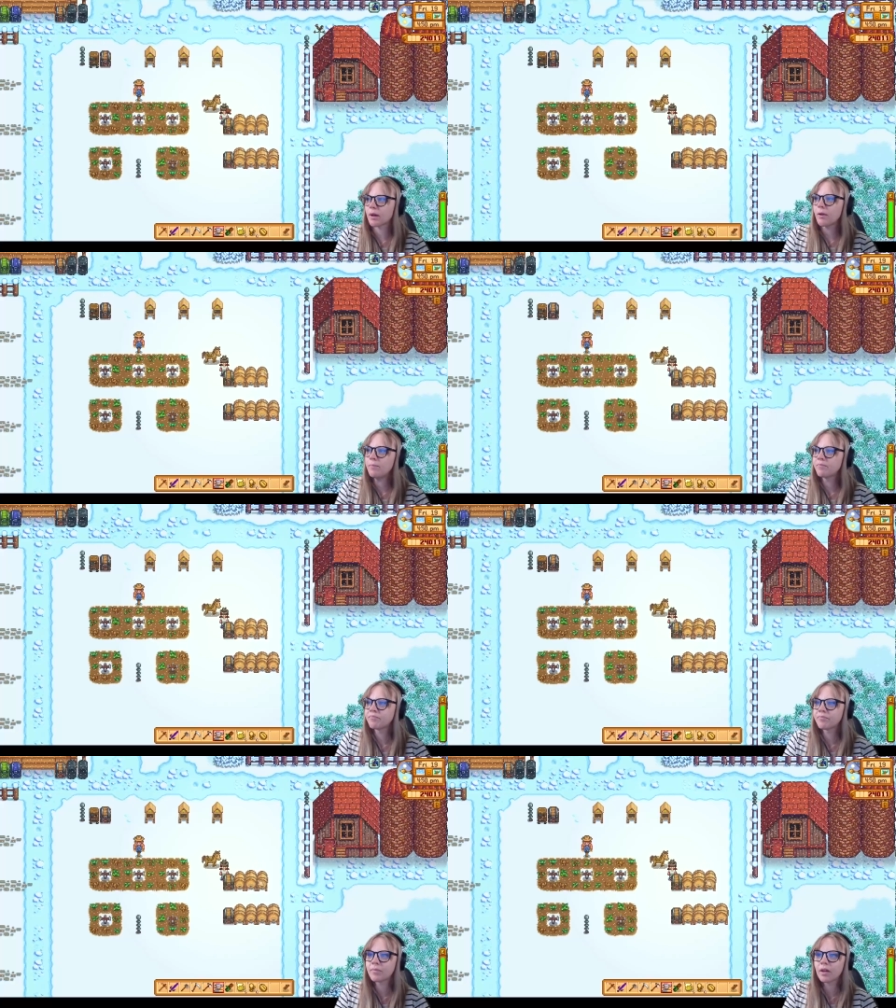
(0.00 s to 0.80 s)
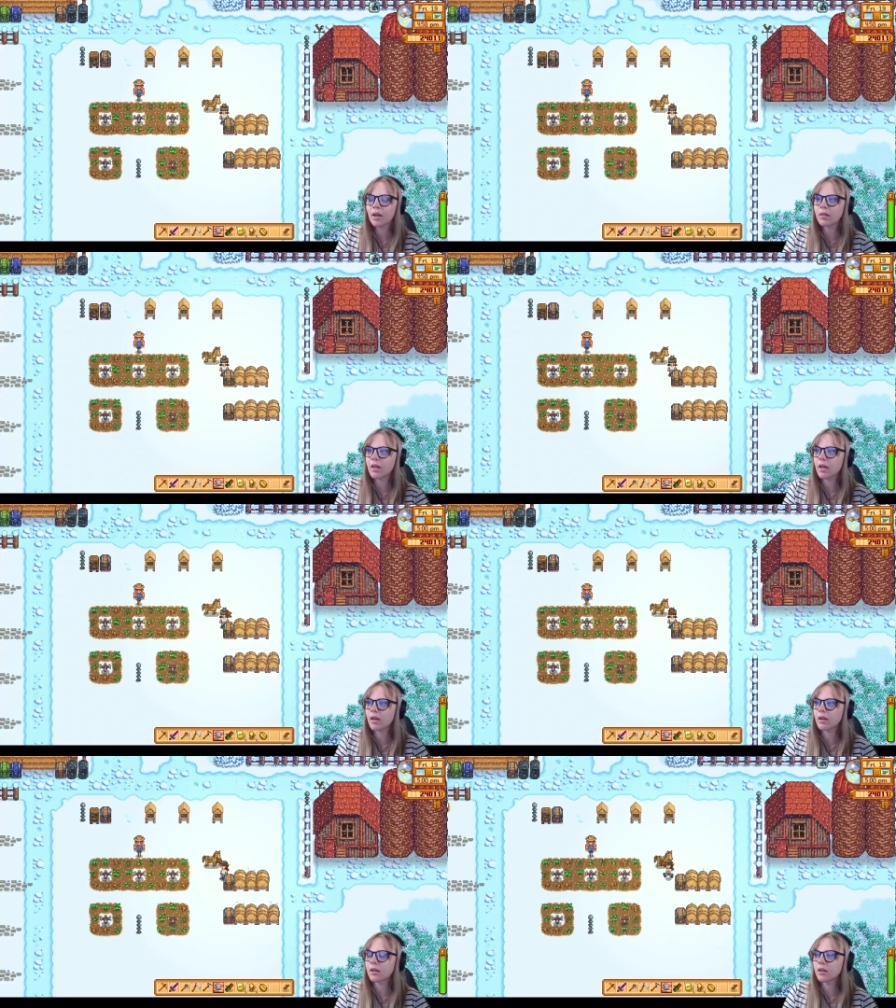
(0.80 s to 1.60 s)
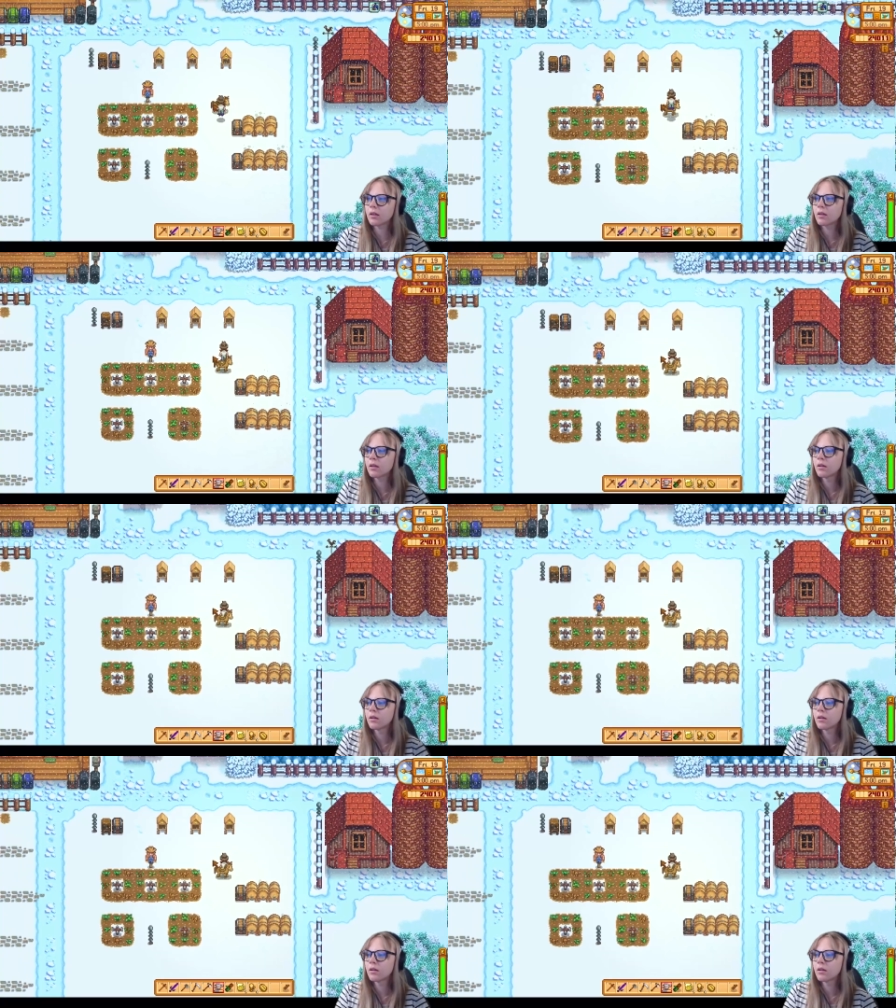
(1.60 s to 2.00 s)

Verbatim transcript: as well. And then